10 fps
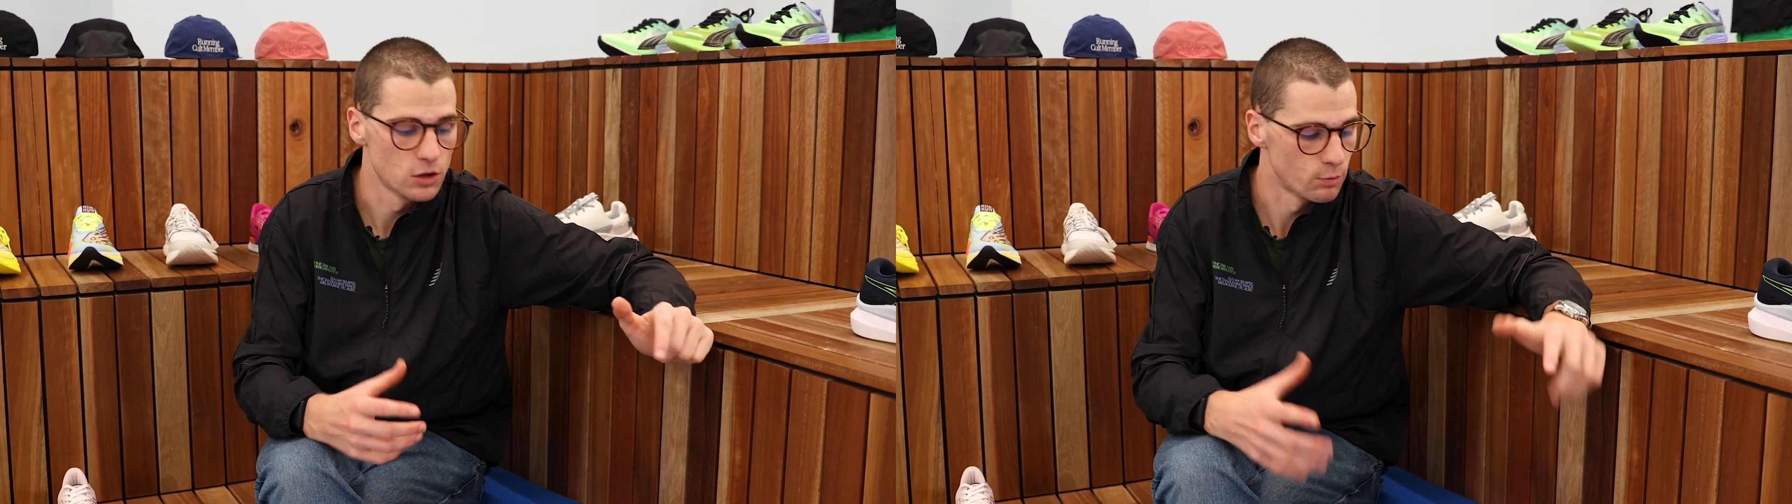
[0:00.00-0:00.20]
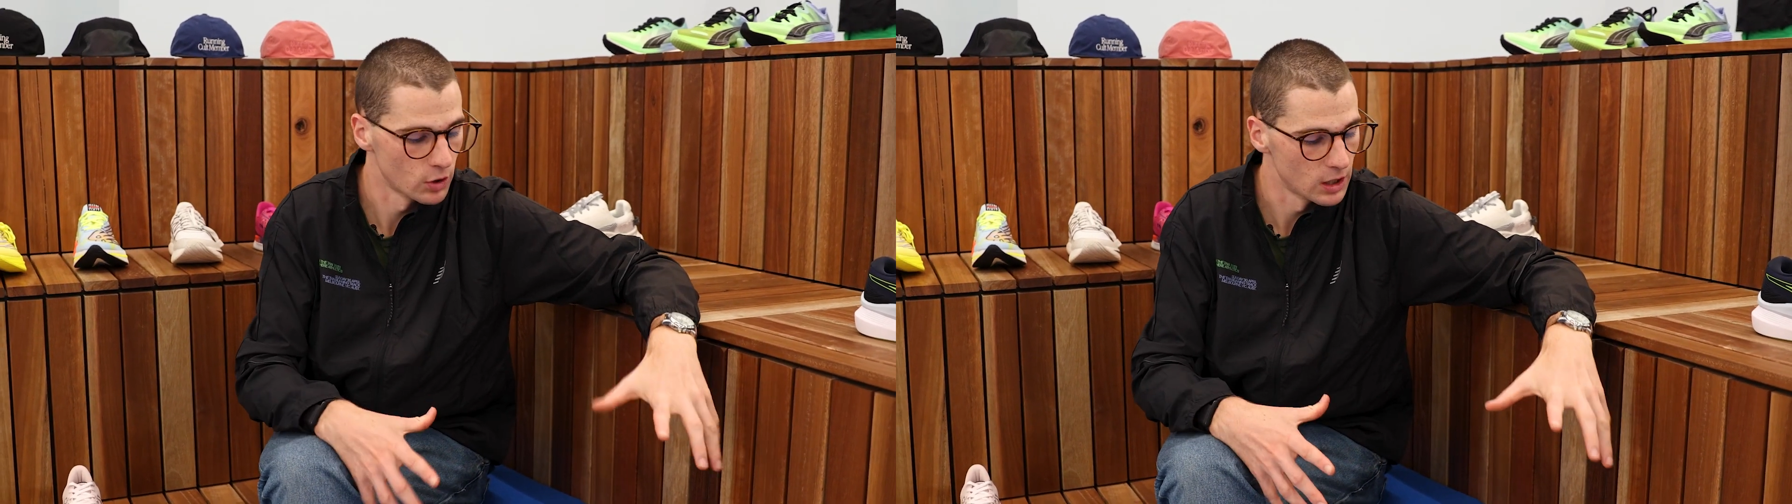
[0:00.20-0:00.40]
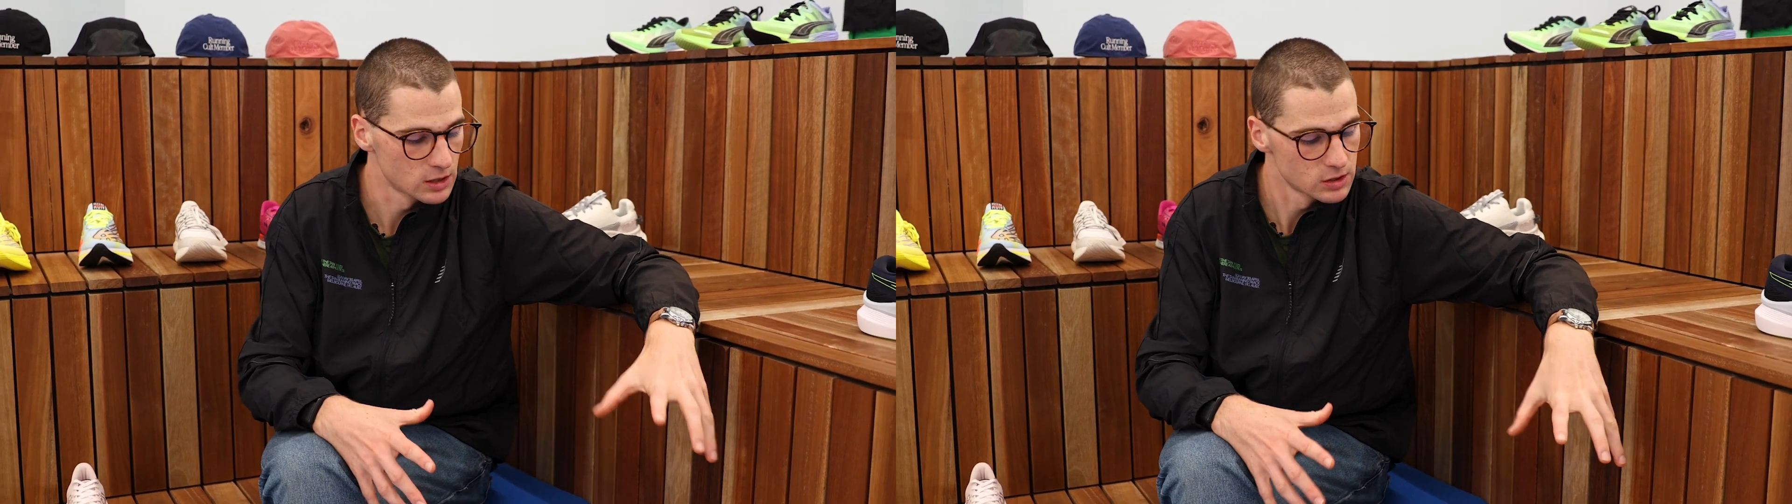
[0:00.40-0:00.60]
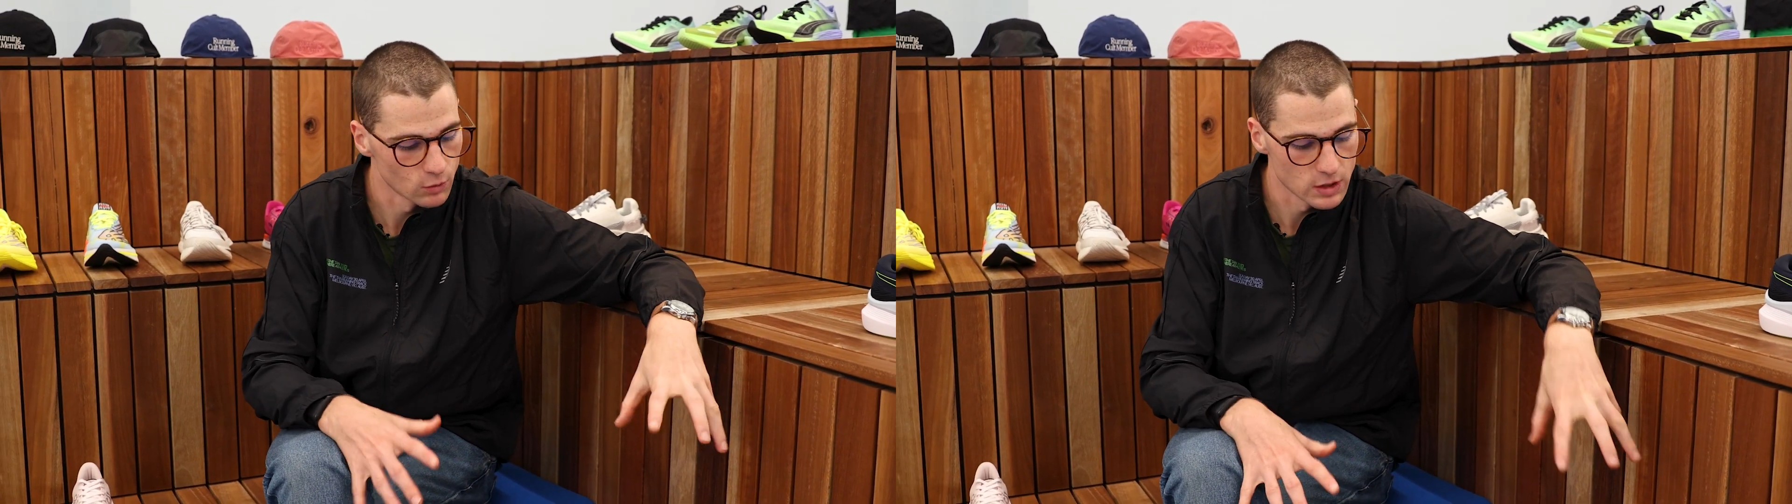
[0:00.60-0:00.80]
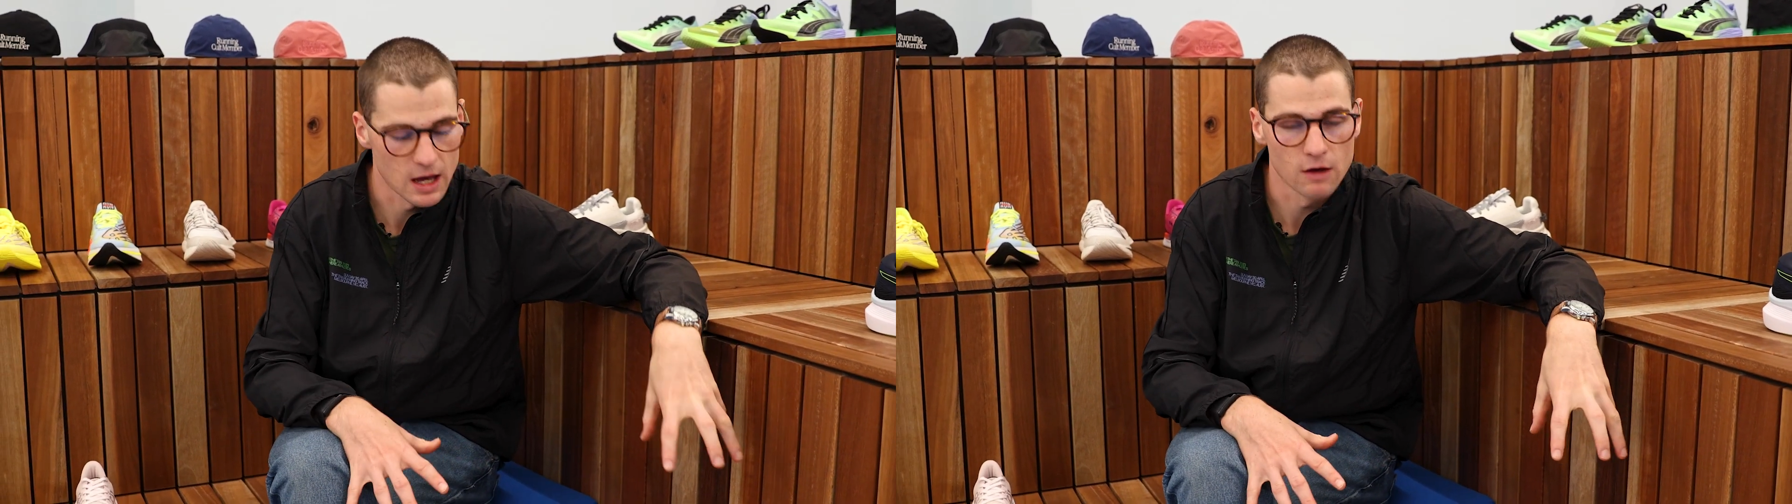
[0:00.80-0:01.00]
the products
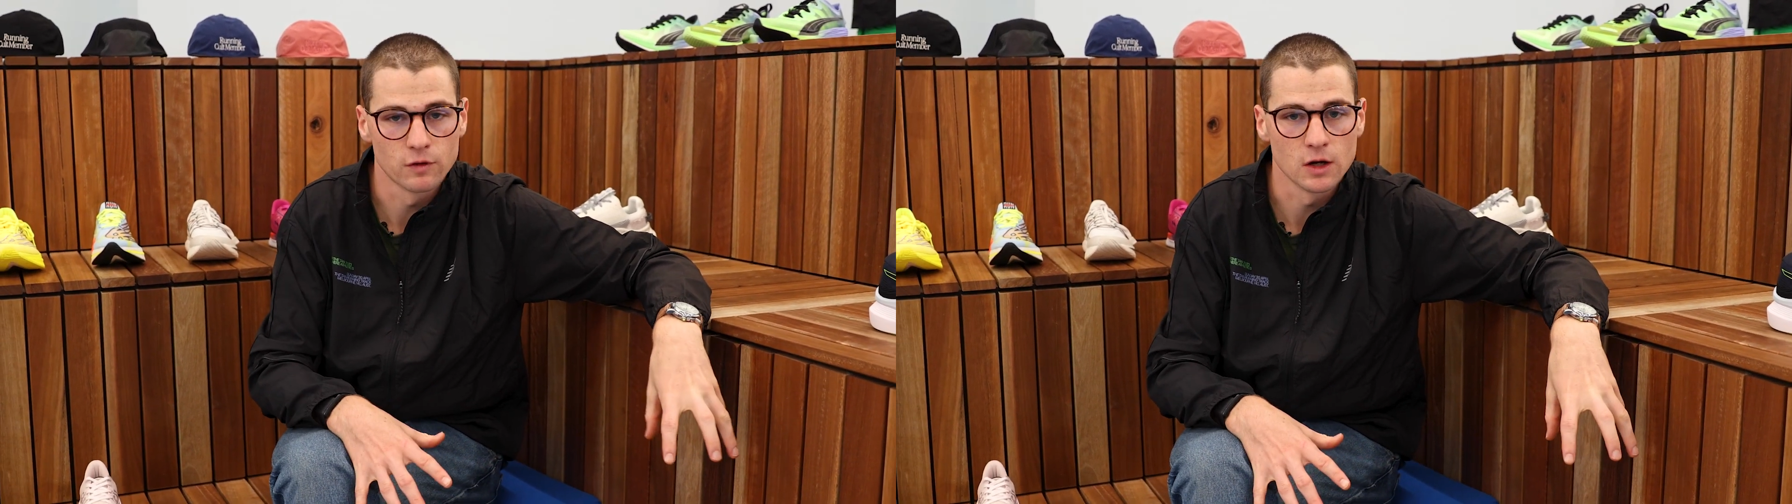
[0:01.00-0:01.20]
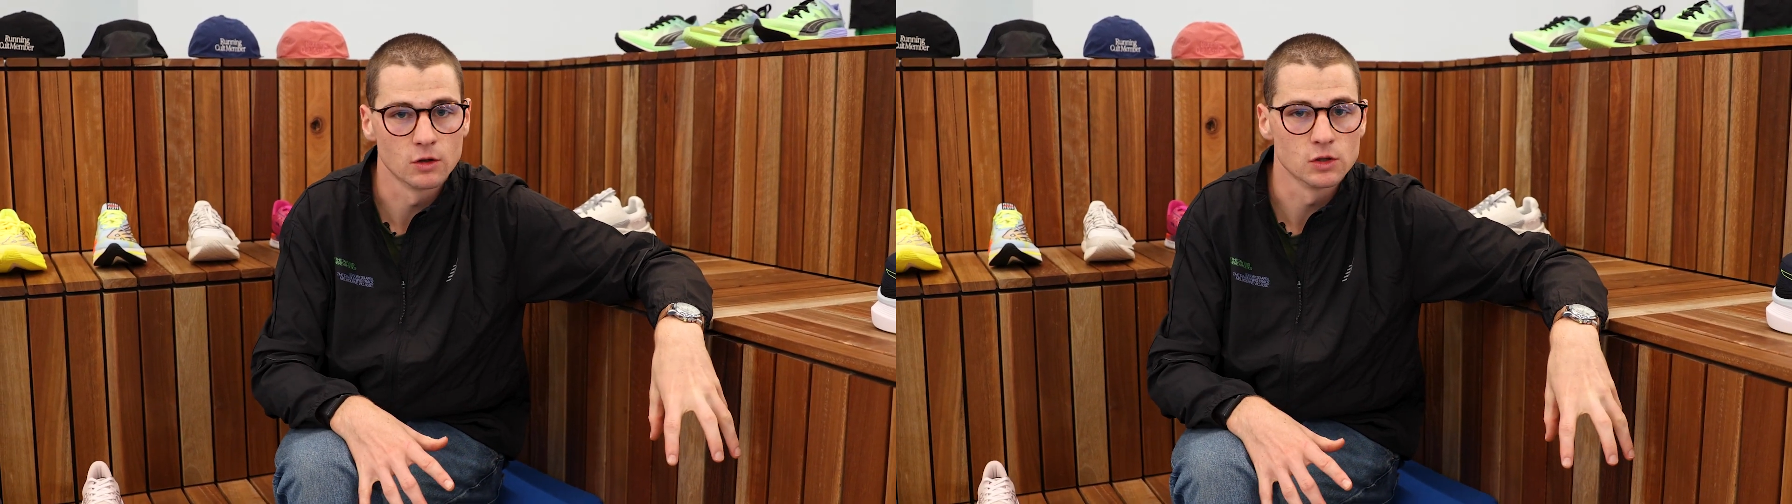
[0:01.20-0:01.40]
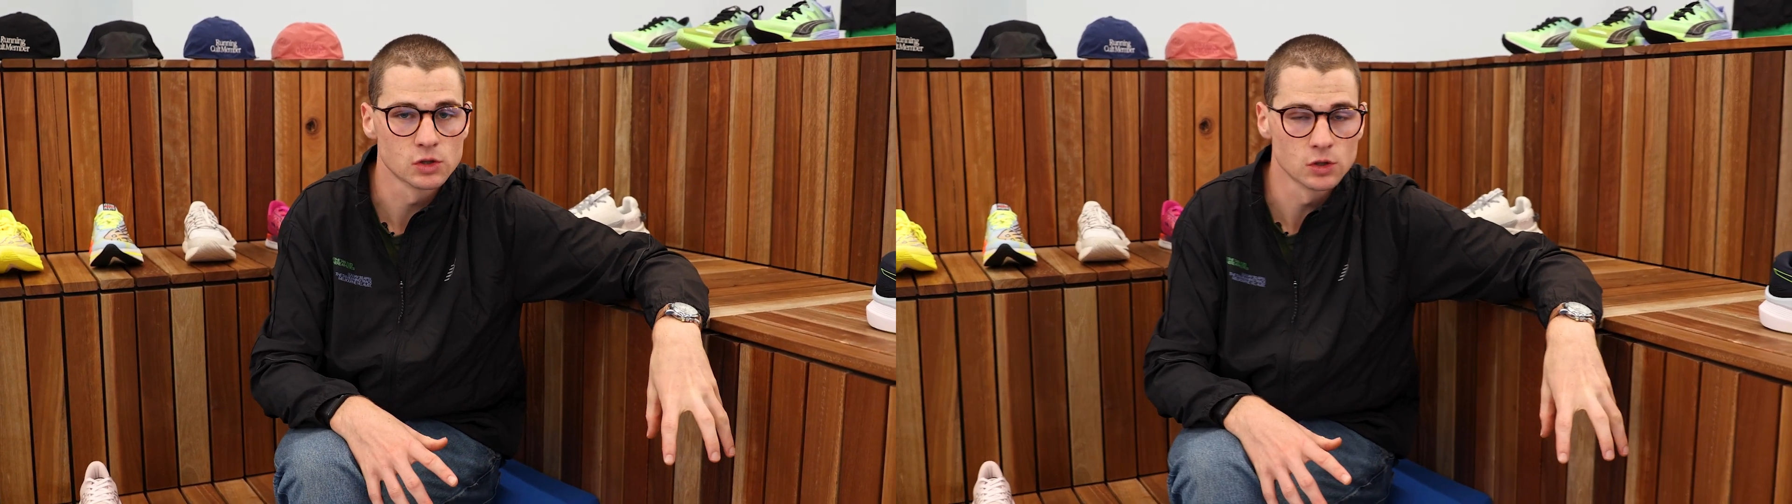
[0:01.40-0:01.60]
that we have here in